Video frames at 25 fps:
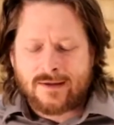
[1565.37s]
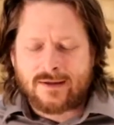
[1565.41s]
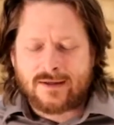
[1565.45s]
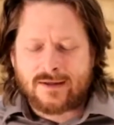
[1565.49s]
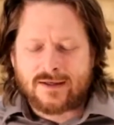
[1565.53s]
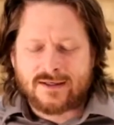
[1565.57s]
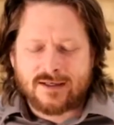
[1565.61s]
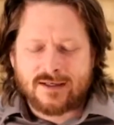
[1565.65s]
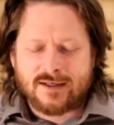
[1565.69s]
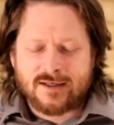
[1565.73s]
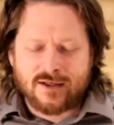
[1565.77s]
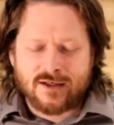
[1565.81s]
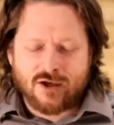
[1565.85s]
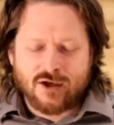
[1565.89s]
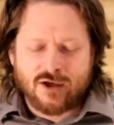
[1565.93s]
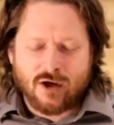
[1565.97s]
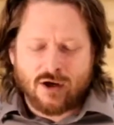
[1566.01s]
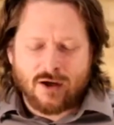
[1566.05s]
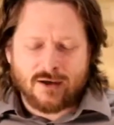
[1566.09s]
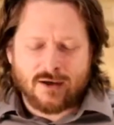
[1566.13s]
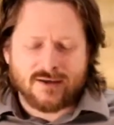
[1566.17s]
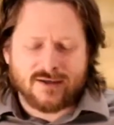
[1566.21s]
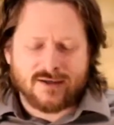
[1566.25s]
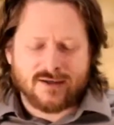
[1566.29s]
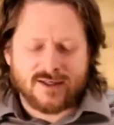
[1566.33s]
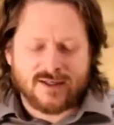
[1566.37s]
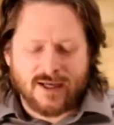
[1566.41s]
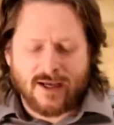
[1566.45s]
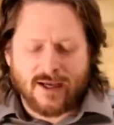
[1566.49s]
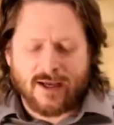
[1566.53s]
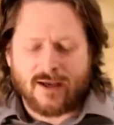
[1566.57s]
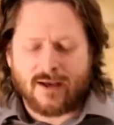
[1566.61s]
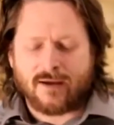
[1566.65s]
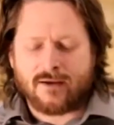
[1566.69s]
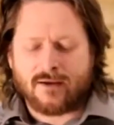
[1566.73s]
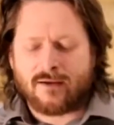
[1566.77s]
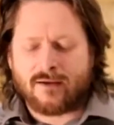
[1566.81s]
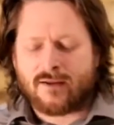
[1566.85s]
This is not
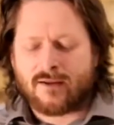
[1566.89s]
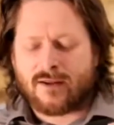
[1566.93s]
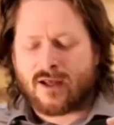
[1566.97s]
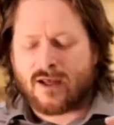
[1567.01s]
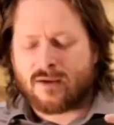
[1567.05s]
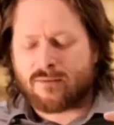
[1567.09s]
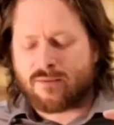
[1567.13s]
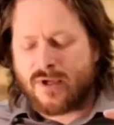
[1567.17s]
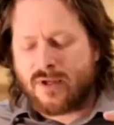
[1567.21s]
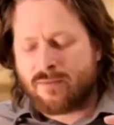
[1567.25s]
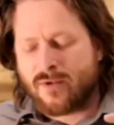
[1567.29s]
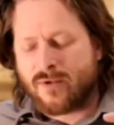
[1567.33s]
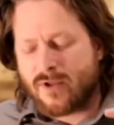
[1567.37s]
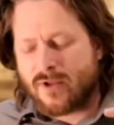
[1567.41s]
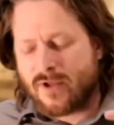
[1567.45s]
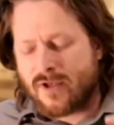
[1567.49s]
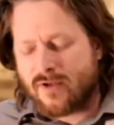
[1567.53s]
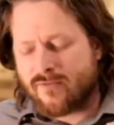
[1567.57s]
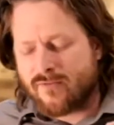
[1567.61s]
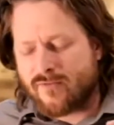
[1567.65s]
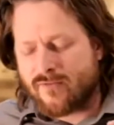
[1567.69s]
saying that people in